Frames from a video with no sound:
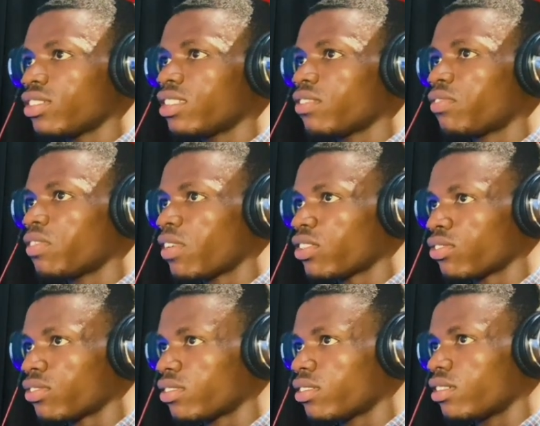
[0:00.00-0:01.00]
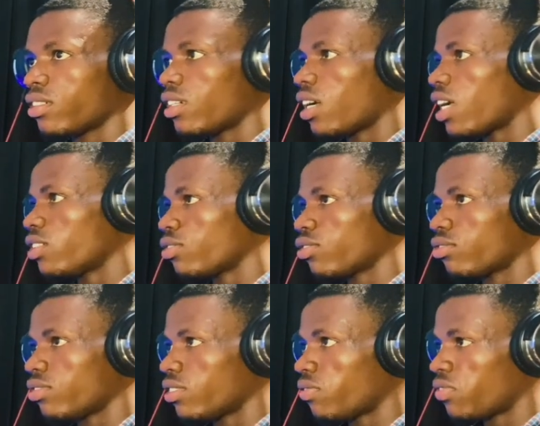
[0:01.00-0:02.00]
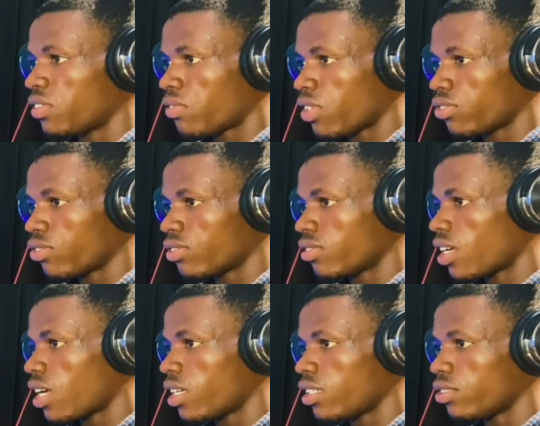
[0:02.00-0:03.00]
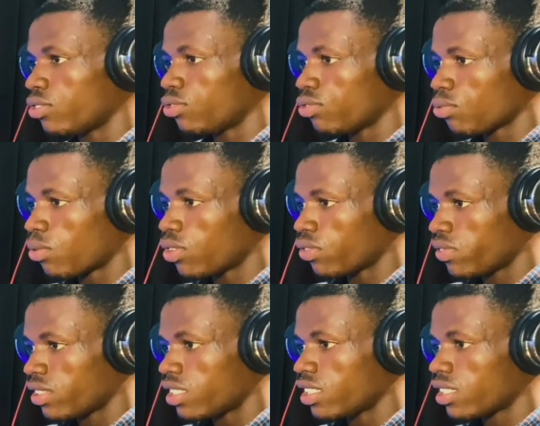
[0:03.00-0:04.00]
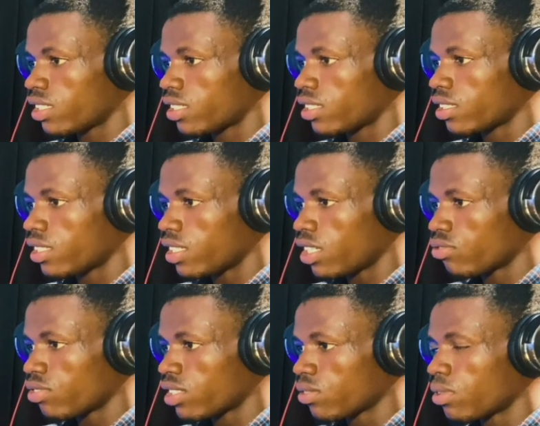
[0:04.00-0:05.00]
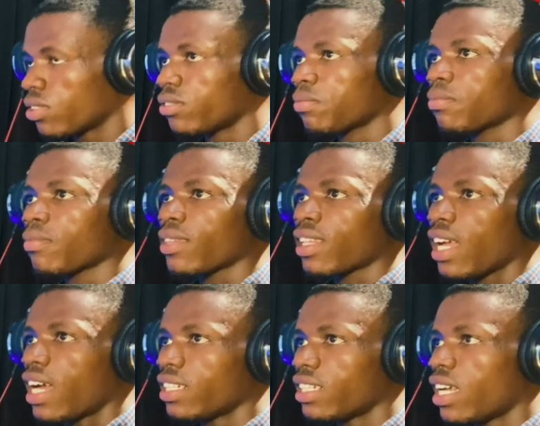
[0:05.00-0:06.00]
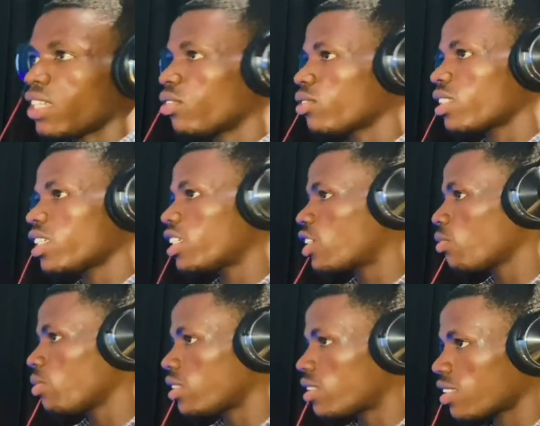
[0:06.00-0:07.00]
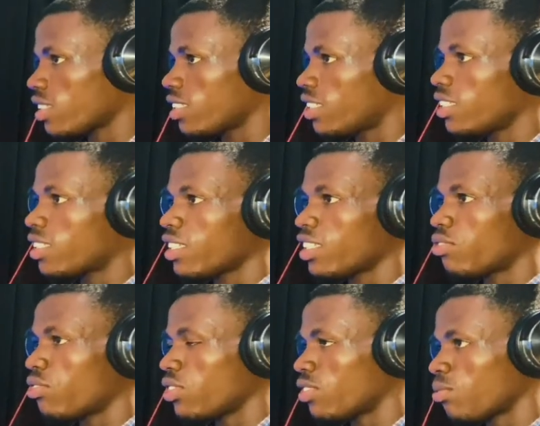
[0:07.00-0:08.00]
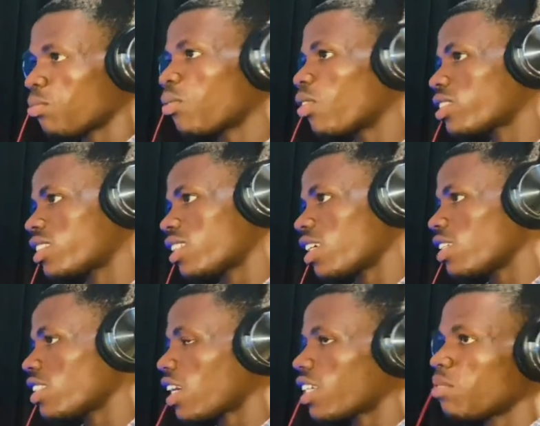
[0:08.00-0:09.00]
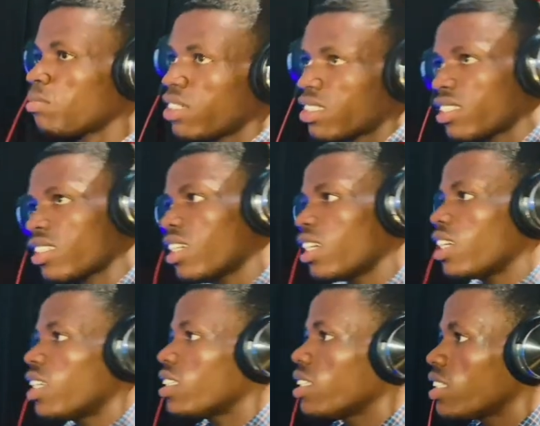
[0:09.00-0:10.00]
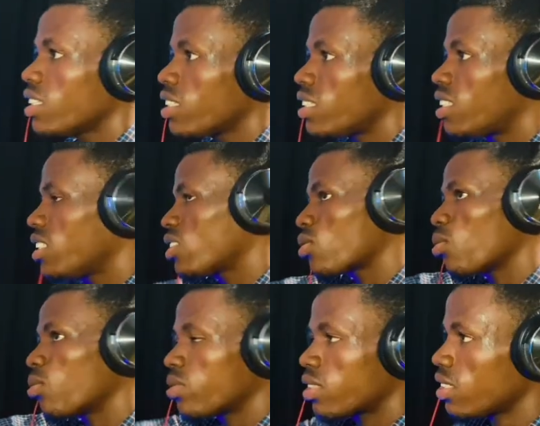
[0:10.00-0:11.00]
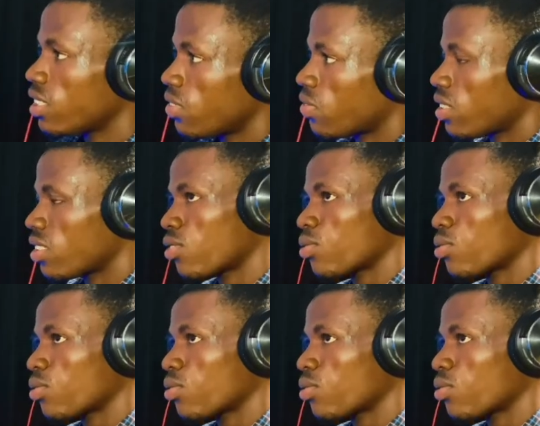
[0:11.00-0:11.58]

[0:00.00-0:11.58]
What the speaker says: This is the free version. I just use the free version. I use one of this Snare 21, and then I just EQ it. This EQ is what exactly makes this whole thing different.